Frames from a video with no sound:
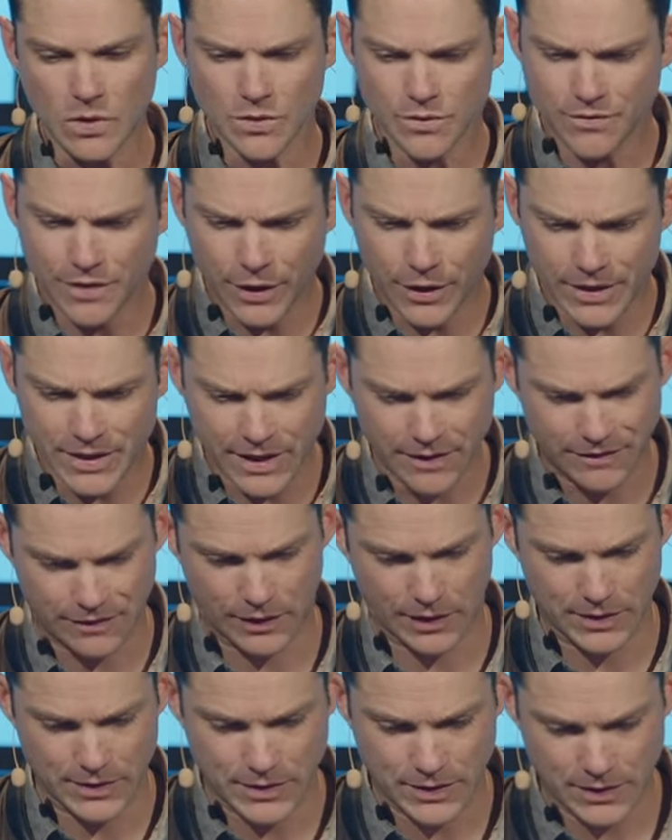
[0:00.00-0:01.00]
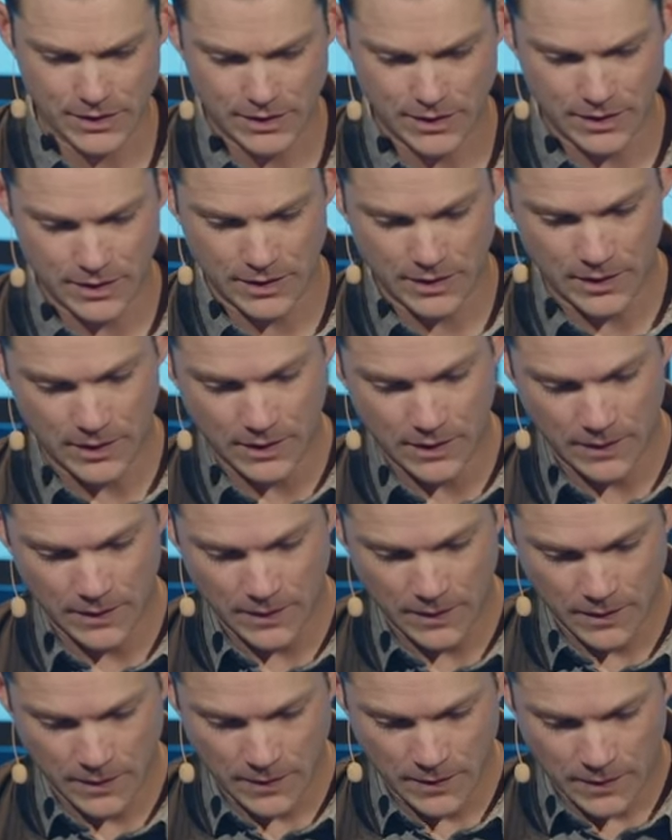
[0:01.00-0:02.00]
Very different.
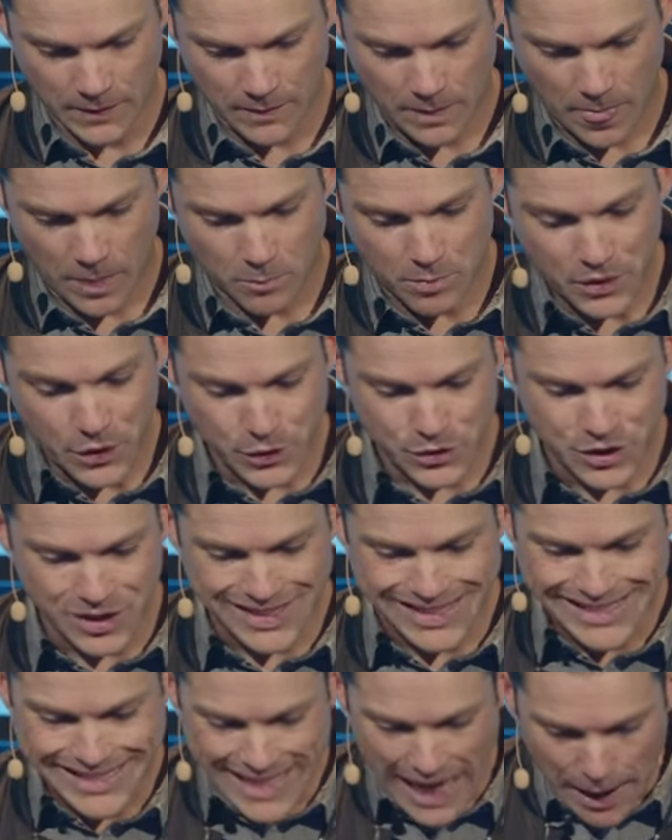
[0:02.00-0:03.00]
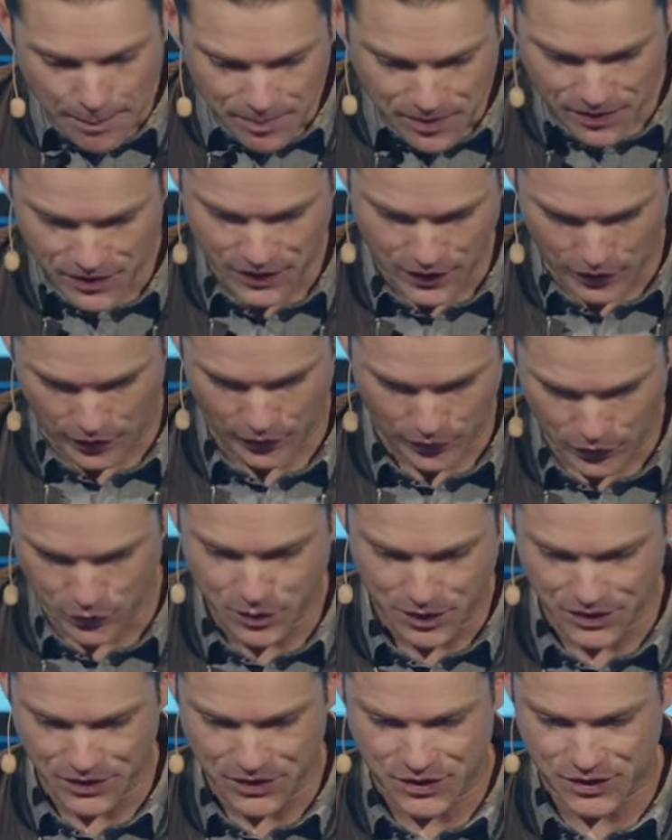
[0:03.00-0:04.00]
But there's a depth here you
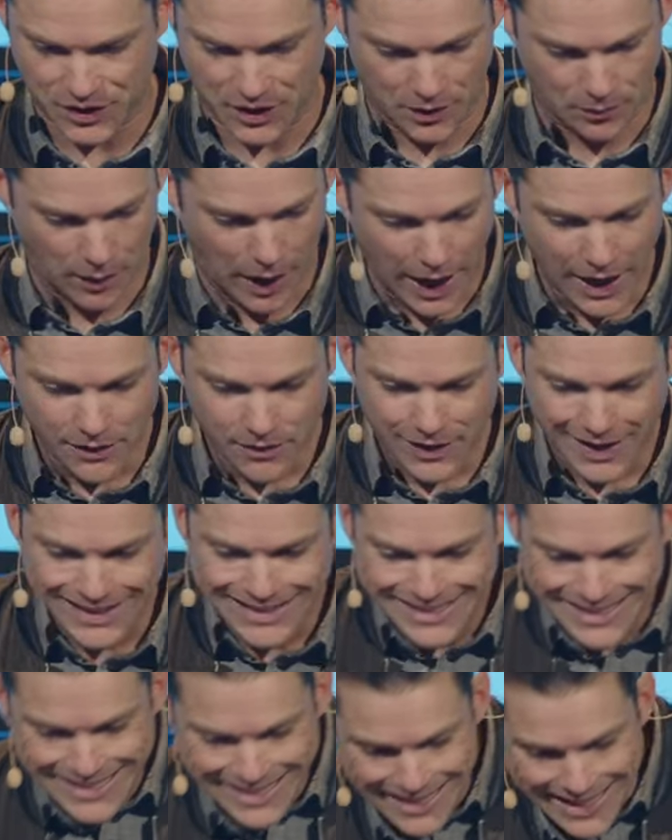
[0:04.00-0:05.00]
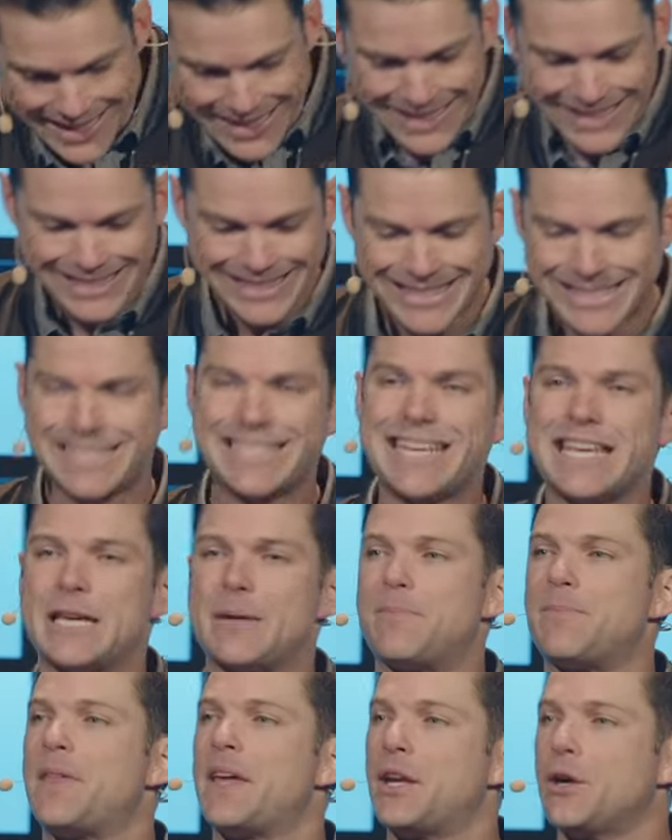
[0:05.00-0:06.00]
can see, right? They dig
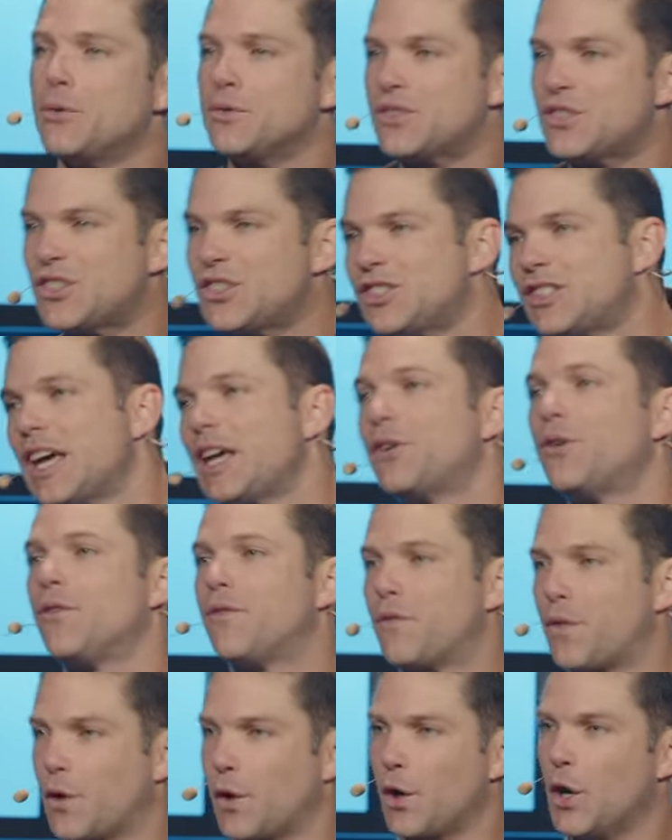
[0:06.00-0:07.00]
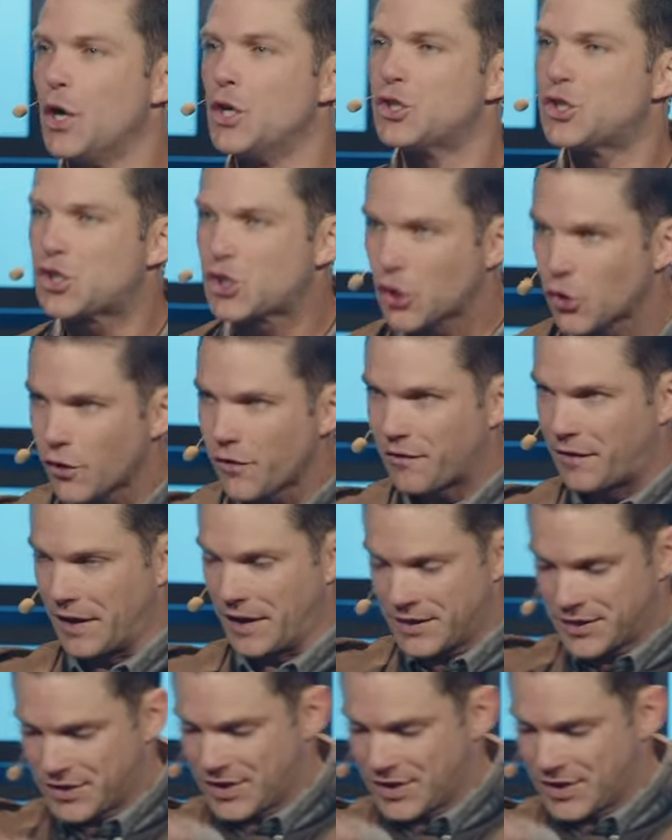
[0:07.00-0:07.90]
deep. They don't settle for surface,